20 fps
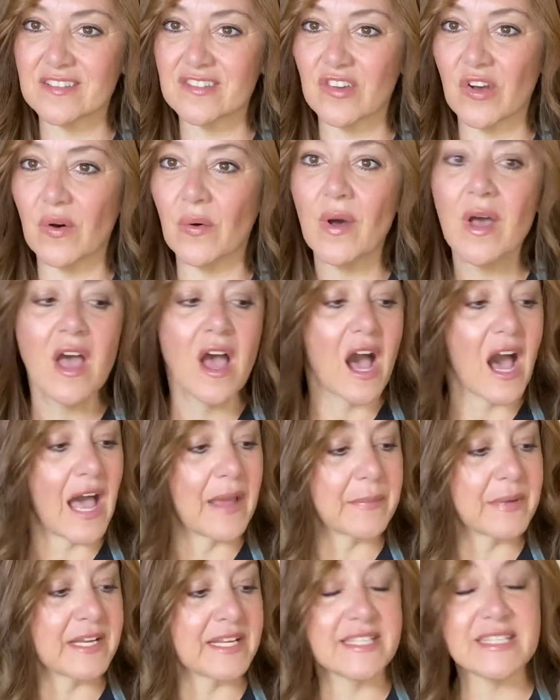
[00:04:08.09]
So
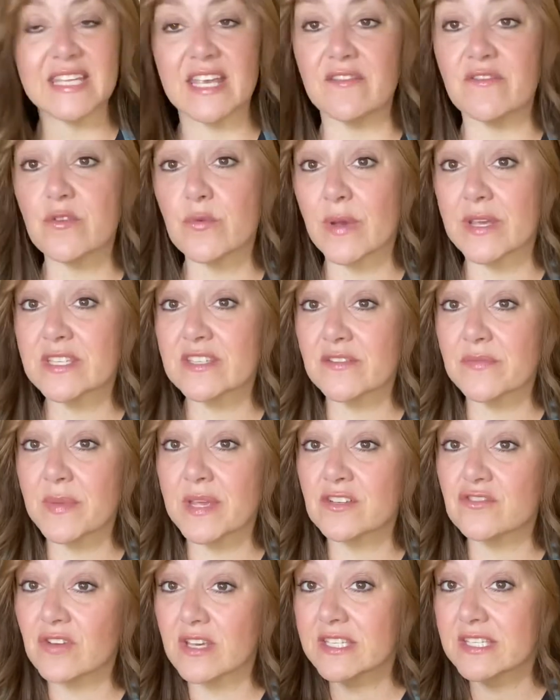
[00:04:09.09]
I'm gonna save the rest of
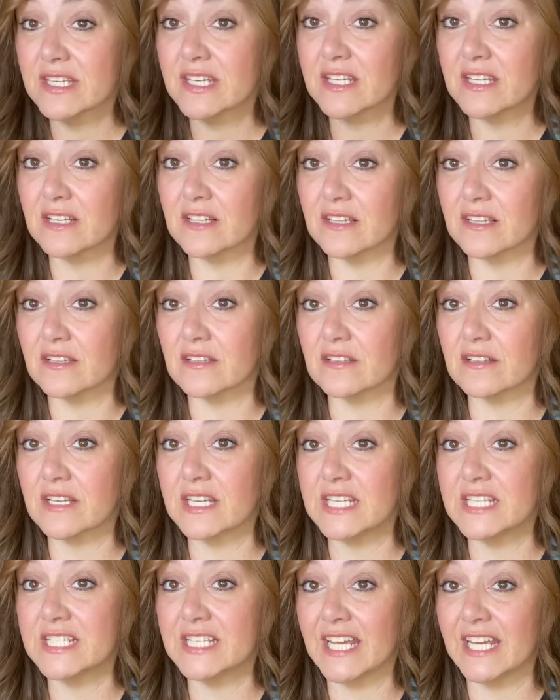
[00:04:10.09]
my dressing in a little
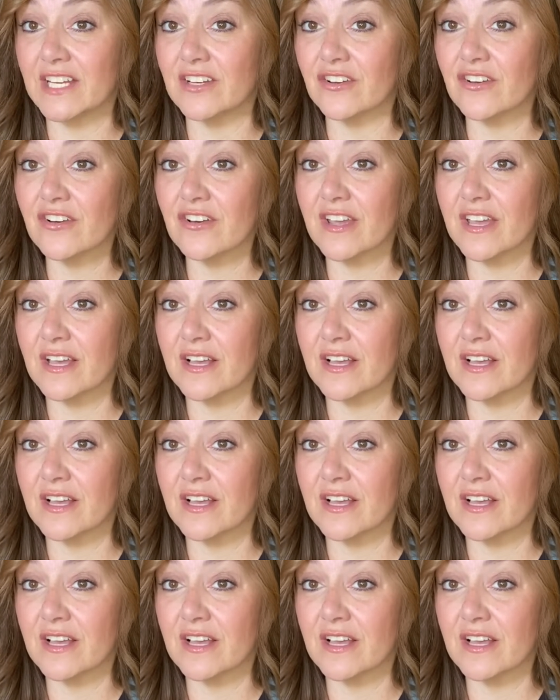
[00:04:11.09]
container.